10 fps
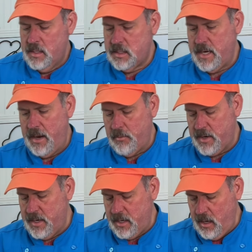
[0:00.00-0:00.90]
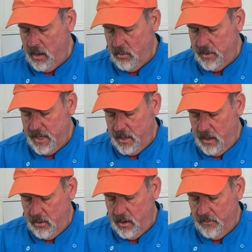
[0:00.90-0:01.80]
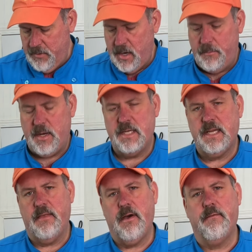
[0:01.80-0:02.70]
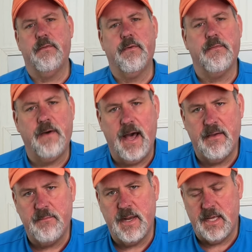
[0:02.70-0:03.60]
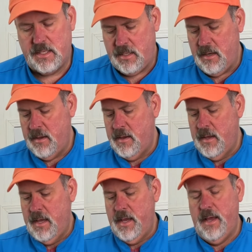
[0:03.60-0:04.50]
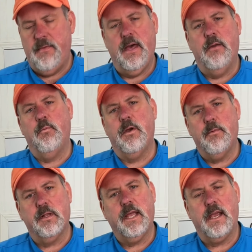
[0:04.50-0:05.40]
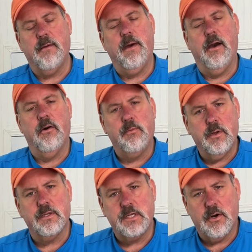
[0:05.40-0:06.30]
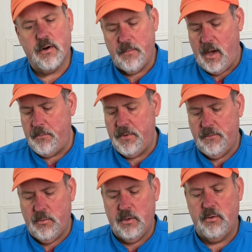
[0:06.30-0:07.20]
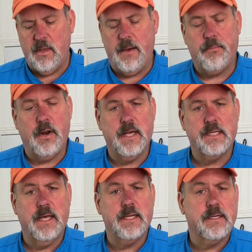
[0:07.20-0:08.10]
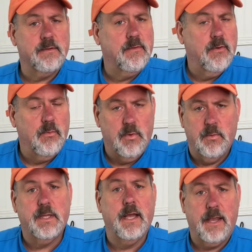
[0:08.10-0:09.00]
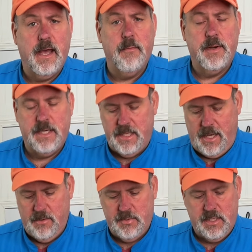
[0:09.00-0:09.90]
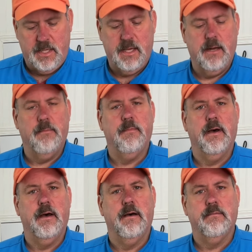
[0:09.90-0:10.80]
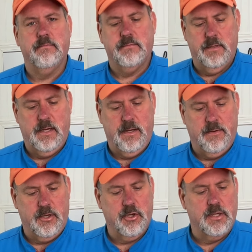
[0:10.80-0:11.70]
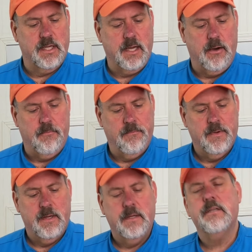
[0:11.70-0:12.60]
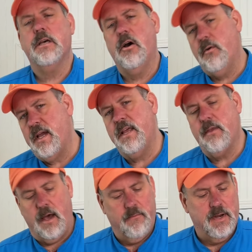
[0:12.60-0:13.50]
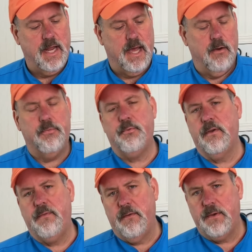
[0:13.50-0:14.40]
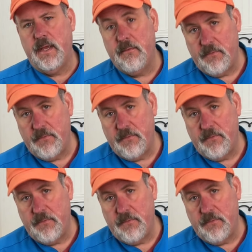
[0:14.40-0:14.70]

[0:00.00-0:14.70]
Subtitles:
So now we're going to go in our oven. I'm going to set the oven for 5 minutes, and then we will take them out and we'll stir them up. We'll do that process. We'll tell you how many times to get them good to go. So in the oven now, 350,